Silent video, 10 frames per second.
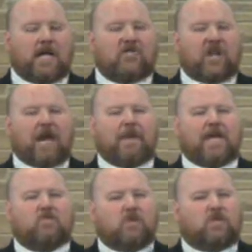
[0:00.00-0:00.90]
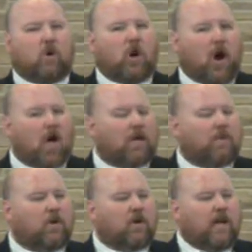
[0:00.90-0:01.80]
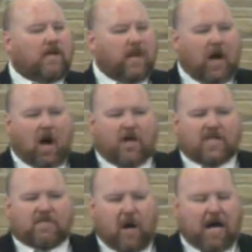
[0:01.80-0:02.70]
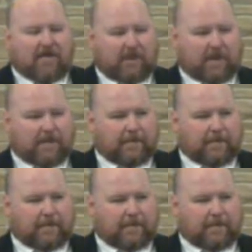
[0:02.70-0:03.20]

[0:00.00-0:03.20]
Jabez was more honorable than all his brethren.